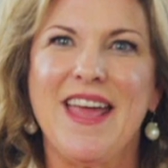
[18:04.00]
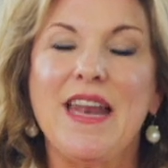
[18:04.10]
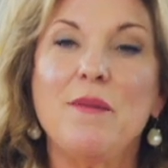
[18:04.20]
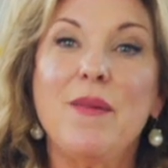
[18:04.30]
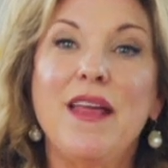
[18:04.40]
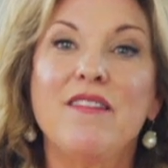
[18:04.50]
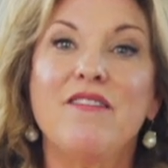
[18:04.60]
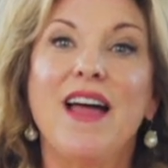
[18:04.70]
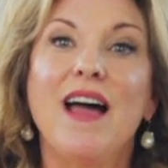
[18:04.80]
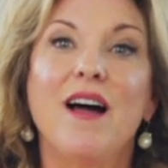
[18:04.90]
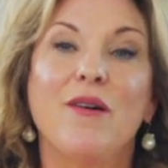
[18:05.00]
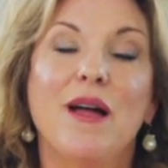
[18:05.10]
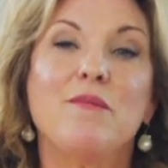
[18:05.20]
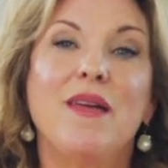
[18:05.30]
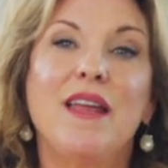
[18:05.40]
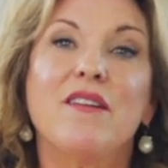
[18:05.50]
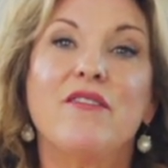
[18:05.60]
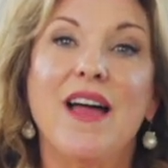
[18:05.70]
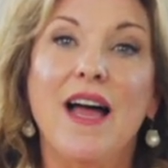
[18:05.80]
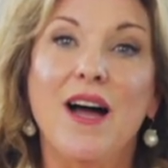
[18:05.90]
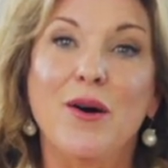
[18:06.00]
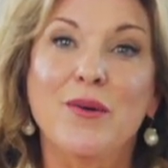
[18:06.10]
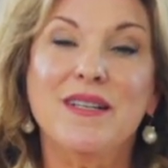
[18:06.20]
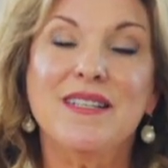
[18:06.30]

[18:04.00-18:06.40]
And I made a vow. I made a vow